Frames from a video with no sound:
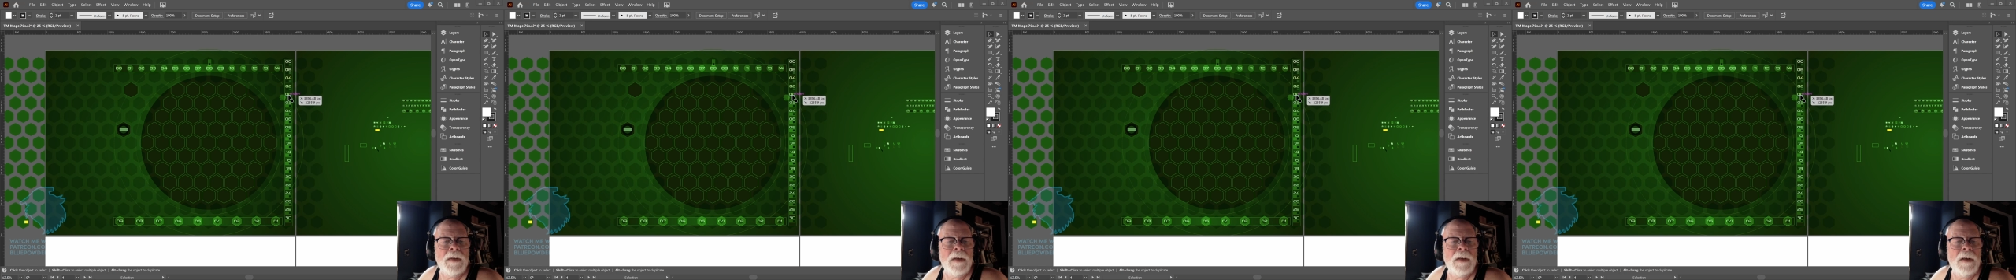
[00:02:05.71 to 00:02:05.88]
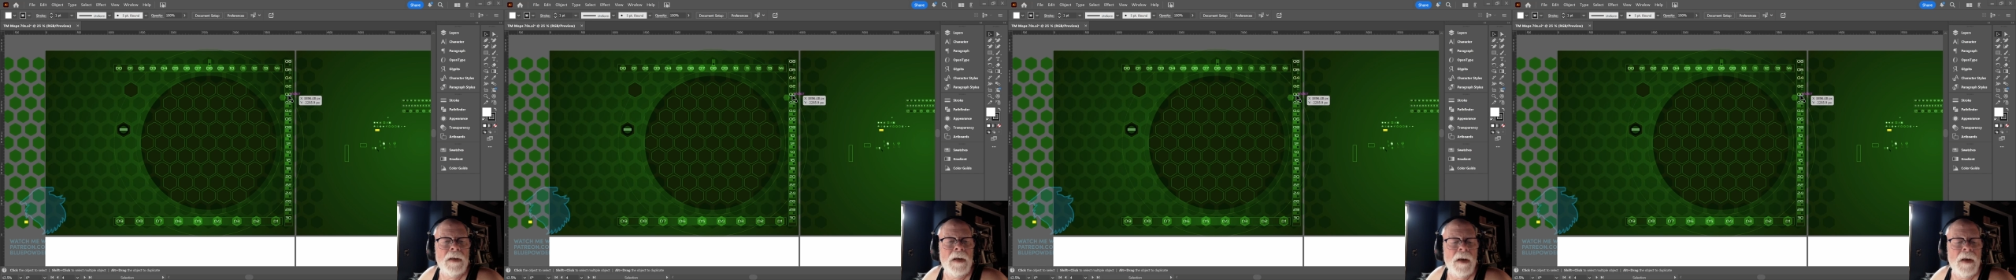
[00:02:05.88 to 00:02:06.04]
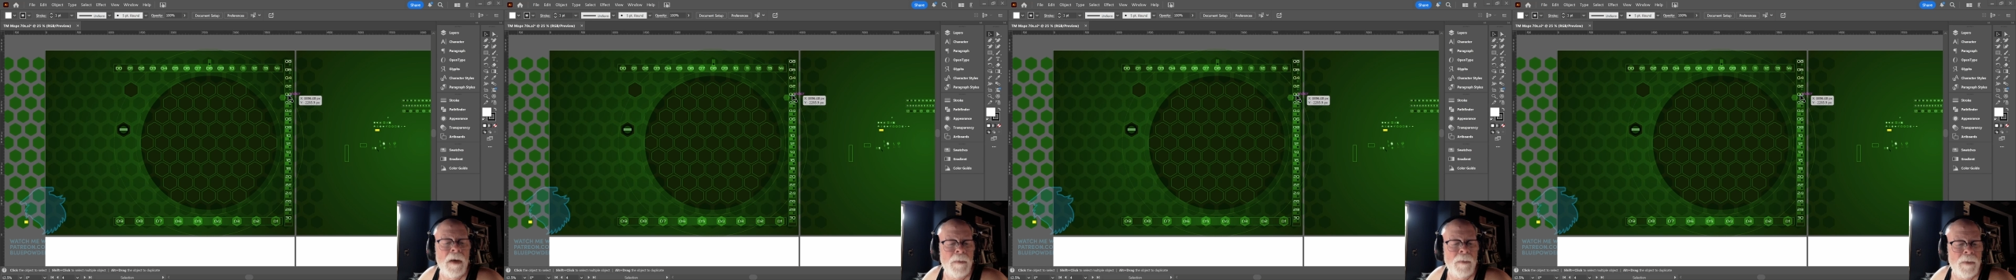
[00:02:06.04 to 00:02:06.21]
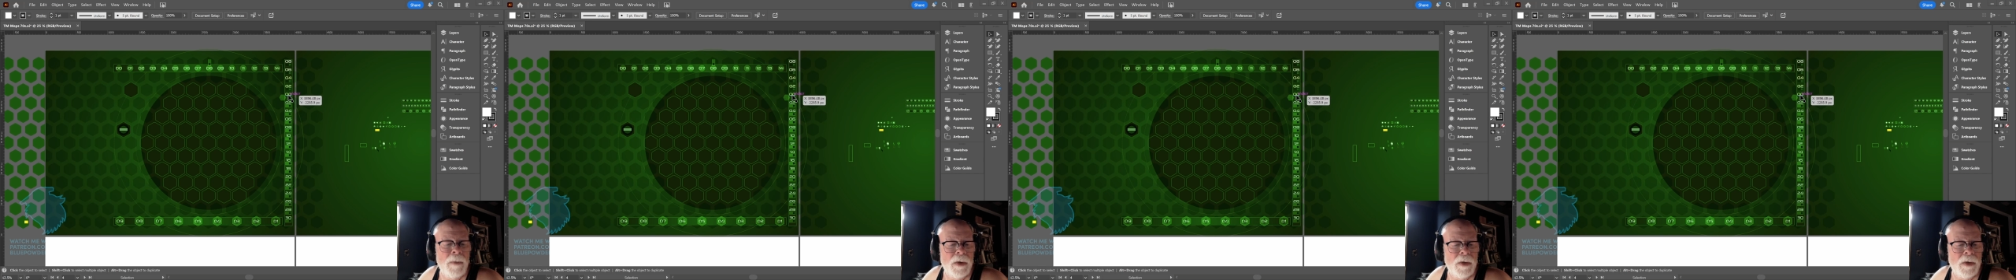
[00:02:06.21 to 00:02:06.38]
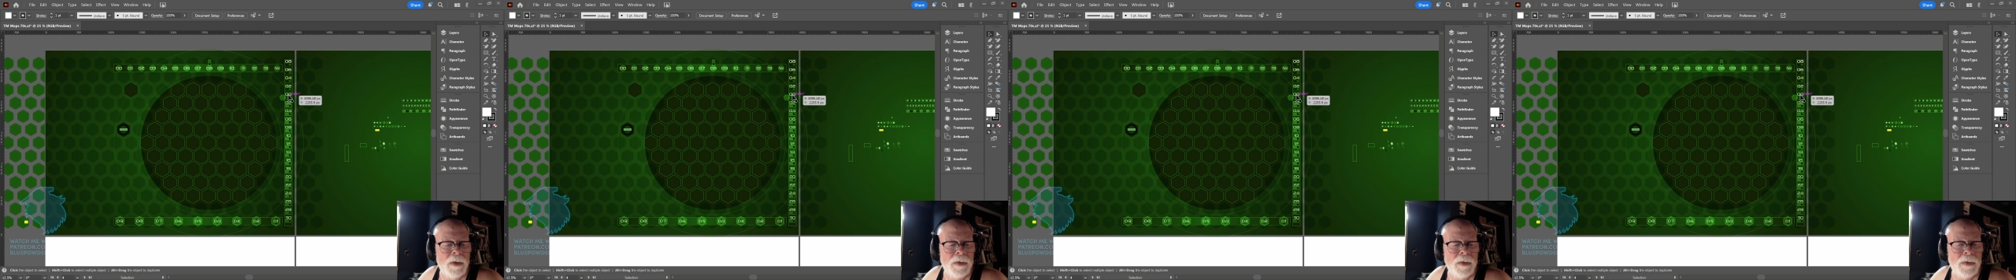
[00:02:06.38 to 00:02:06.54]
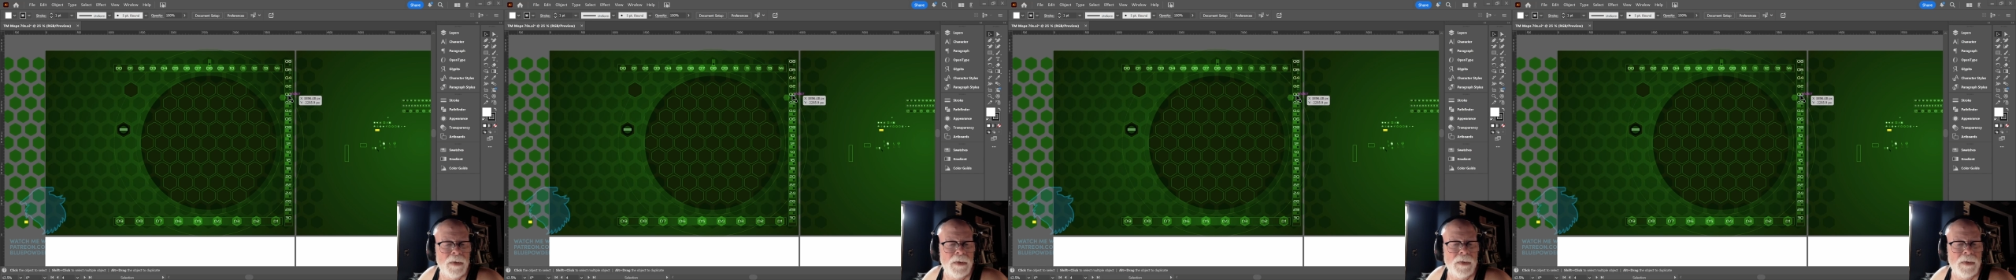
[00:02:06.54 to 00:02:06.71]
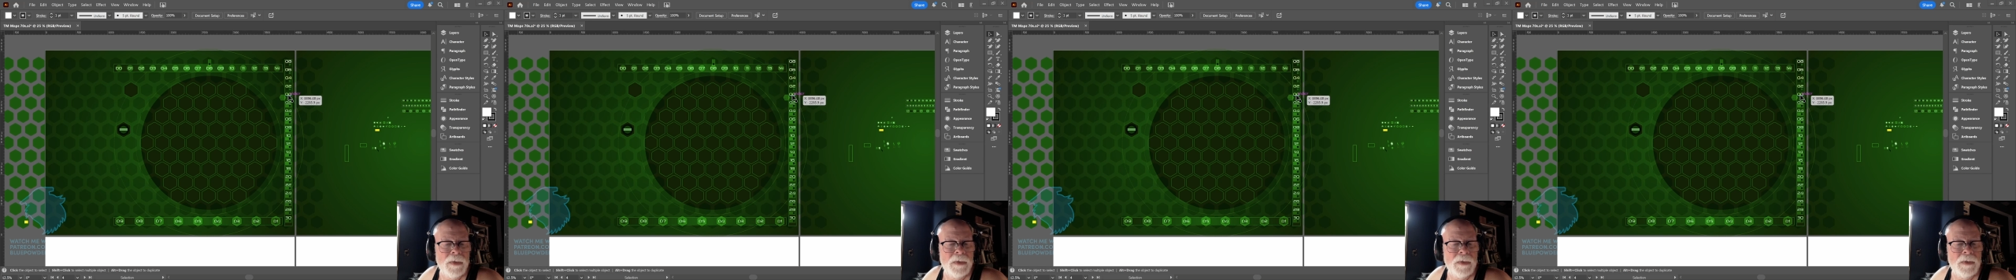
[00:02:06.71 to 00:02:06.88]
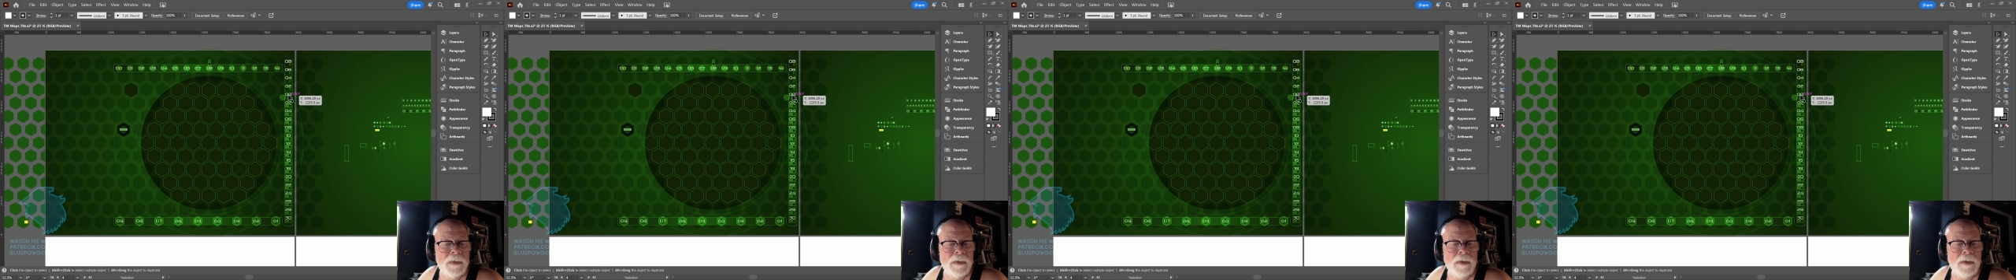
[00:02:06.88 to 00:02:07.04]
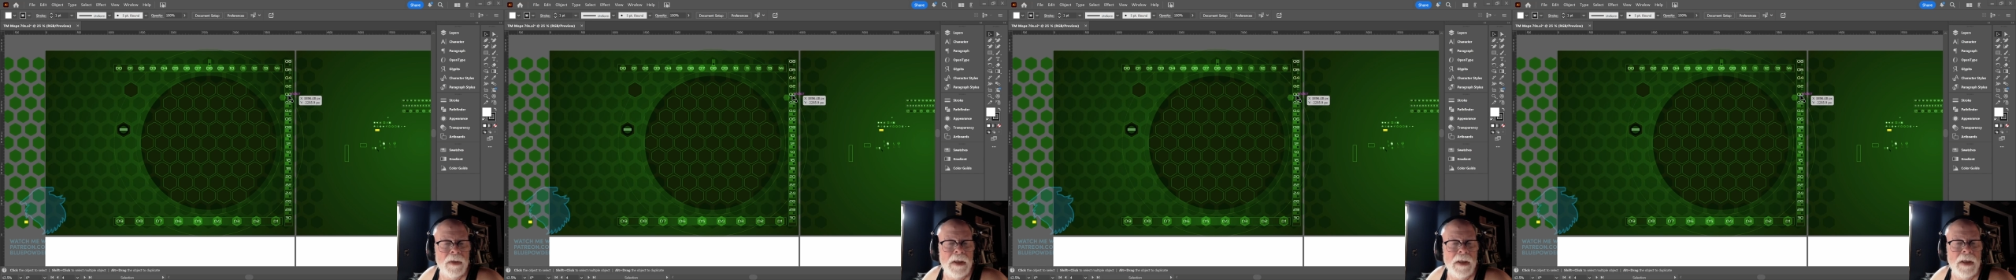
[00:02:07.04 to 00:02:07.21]
numbers
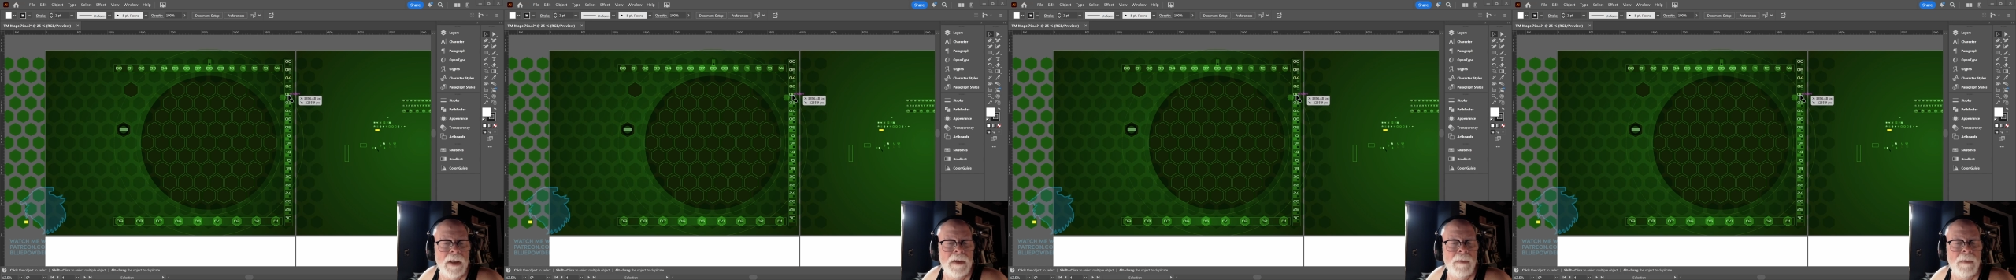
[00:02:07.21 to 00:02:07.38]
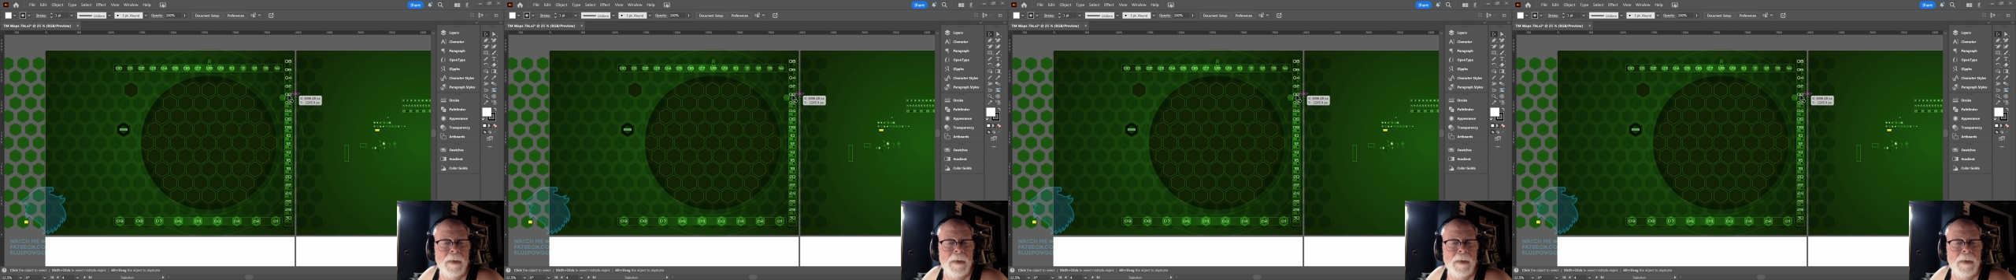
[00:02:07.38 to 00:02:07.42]
need